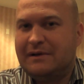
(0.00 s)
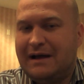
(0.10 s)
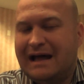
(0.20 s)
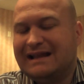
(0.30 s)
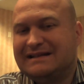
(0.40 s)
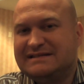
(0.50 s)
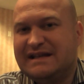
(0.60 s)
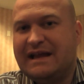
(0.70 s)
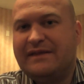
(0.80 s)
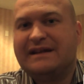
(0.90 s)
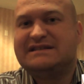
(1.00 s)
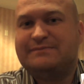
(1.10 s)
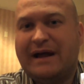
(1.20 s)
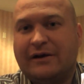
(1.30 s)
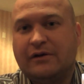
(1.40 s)
I like to say, than a
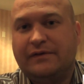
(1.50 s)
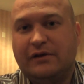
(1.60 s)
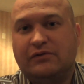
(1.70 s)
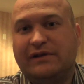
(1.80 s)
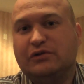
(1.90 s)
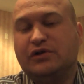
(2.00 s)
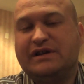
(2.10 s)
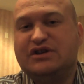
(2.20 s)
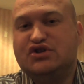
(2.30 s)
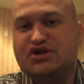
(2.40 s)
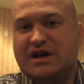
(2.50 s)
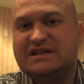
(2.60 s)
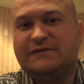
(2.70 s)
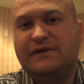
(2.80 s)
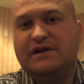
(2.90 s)
spider. They're looking
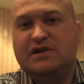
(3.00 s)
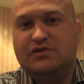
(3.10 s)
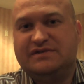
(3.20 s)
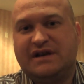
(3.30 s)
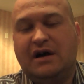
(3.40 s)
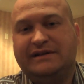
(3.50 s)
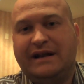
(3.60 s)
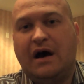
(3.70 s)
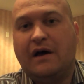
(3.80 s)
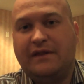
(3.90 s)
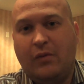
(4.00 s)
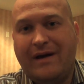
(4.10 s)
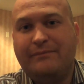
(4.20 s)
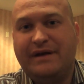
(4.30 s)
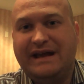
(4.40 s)
just for the news content on the
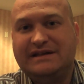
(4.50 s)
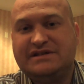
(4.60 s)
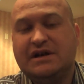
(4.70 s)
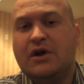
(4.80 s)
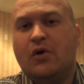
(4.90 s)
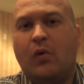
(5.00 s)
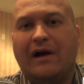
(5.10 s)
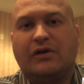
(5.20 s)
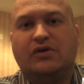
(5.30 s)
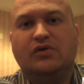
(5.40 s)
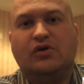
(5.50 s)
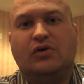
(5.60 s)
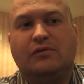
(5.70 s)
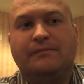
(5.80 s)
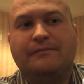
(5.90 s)
web page, where
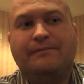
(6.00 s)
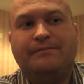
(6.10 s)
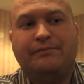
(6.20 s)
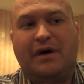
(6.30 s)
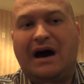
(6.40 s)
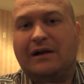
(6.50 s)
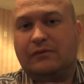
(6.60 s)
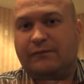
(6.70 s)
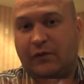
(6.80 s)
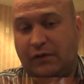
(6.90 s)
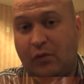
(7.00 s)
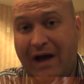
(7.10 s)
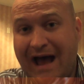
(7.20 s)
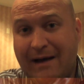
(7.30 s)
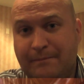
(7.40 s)
Google bot for the
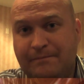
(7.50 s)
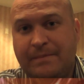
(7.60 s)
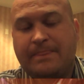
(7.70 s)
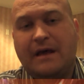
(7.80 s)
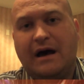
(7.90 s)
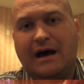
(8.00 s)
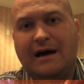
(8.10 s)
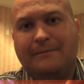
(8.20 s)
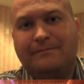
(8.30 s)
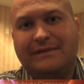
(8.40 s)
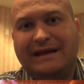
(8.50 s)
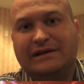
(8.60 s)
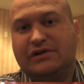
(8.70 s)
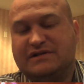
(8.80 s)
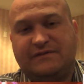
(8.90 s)
web,
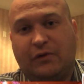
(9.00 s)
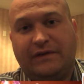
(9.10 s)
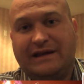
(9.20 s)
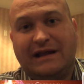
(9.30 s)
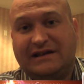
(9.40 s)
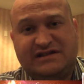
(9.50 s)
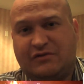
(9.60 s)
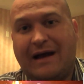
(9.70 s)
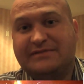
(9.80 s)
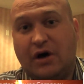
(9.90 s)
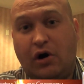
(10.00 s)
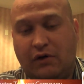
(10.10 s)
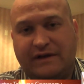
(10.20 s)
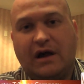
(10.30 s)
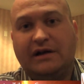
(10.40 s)
it just grabs all
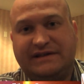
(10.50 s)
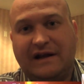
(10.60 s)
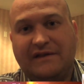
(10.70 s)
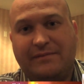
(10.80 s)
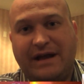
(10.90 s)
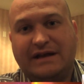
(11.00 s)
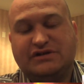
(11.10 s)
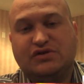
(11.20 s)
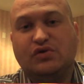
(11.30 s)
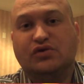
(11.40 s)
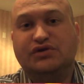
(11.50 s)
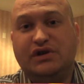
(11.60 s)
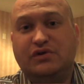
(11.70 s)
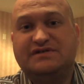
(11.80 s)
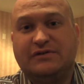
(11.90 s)
the content on the page.
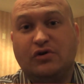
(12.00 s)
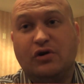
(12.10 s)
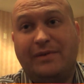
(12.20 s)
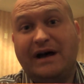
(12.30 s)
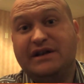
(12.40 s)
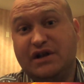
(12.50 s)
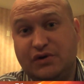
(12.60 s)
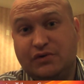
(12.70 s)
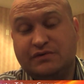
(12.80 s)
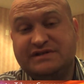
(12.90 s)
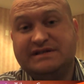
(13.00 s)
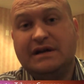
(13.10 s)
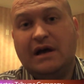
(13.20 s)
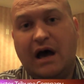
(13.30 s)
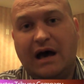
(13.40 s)
Googlebot News
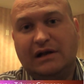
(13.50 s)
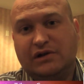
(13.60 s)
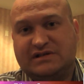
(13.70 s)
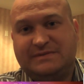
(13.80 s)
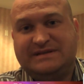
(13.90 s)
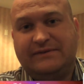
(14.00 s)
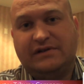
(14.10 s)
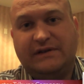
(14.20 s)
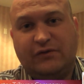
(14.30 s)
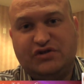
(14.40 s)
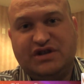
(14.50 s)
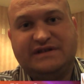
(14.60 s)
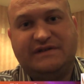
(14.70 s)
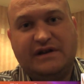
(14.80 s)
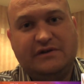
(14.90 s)
looks specifically for
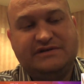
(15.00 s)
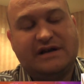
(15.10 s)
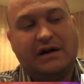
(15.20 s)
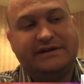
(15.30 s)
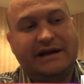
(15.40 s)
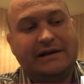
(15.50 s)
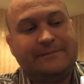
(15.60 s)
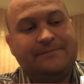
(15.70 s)
just the news content.